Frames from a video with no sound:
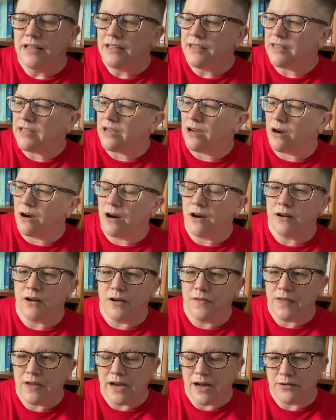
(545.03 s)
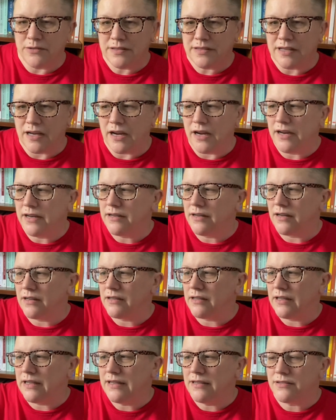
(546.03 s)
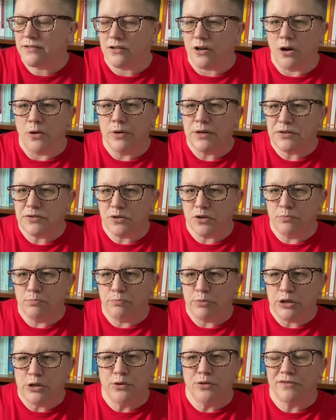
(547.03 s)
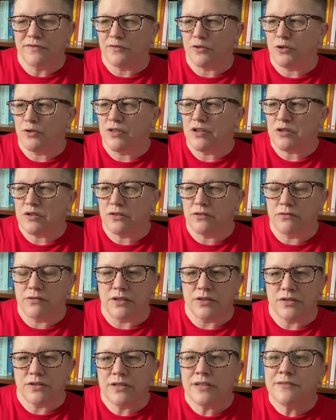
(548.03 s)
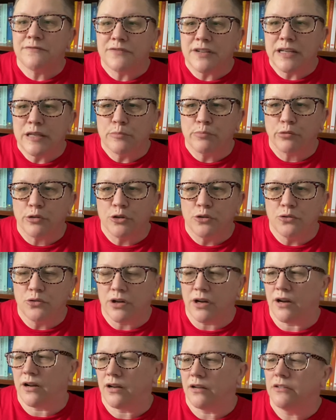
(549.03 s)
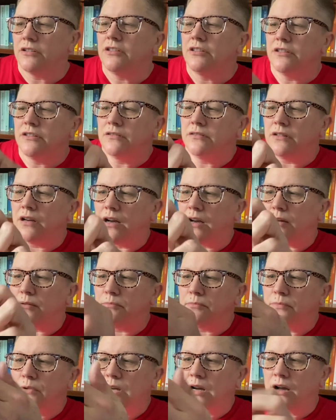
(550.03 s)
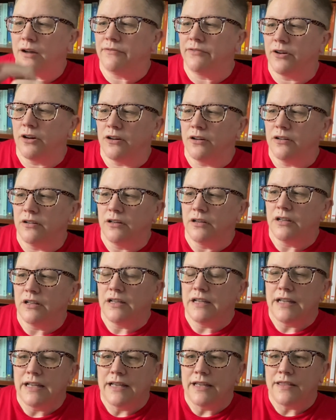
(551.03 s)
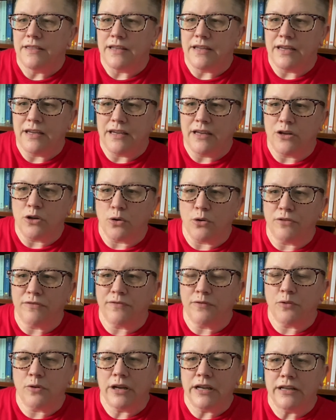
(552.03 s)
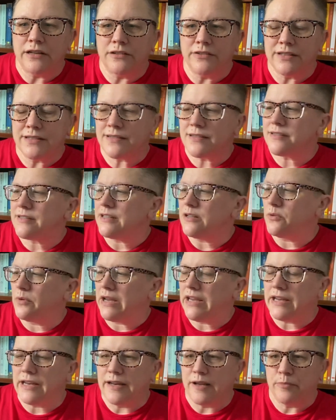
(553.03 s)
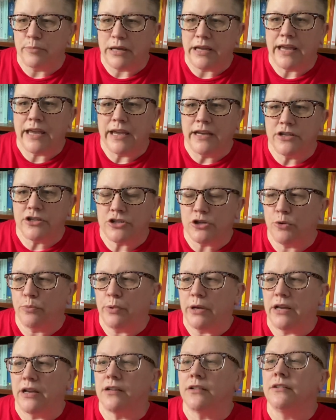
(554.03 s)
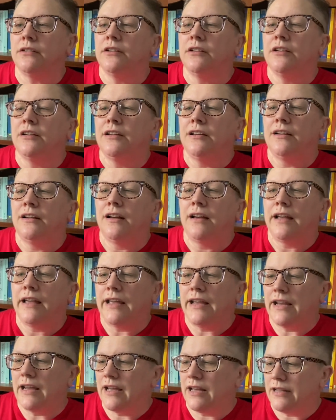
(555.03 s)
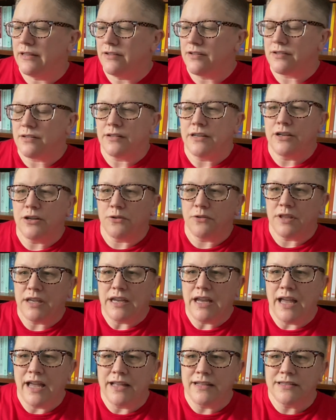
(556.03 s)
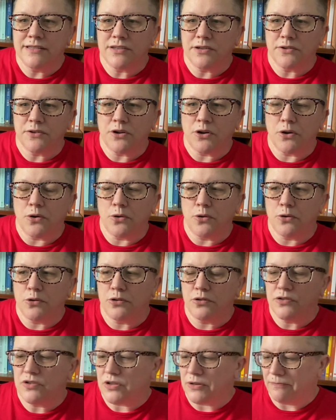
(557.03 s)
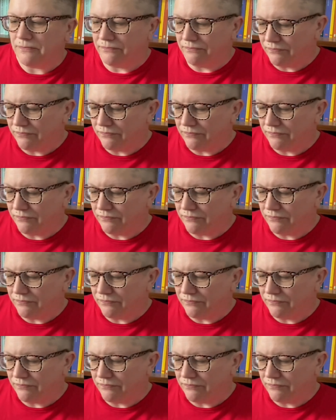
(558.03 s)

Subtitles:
The art on the outside is always beautiful. This Tiffany blue cover, the gold foil, this is The Awakening by Kate Chopin. And, you know, the ends are gold.